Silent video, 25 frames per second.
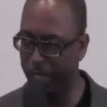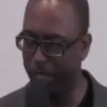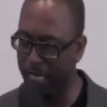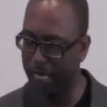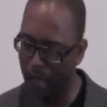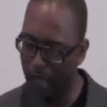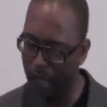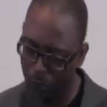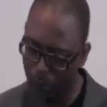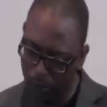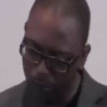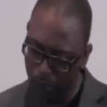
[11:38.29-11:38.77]
I
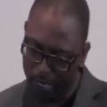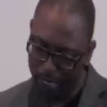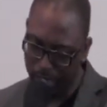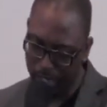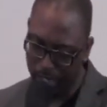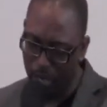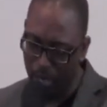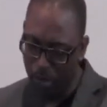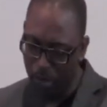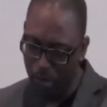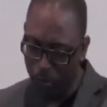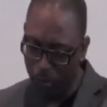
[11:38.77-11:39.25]
went
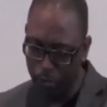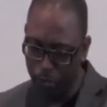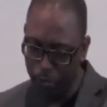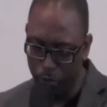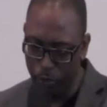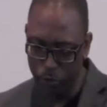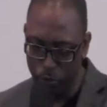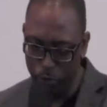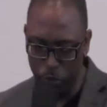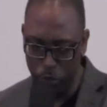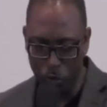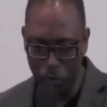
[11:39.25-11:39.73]
where you
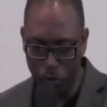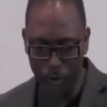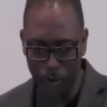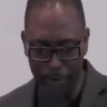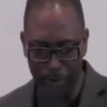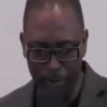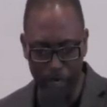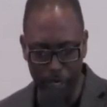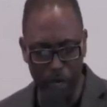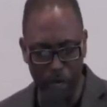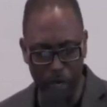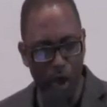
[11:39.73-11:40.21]
told me to
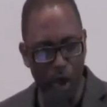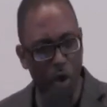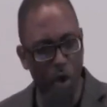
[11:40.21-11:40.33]
go.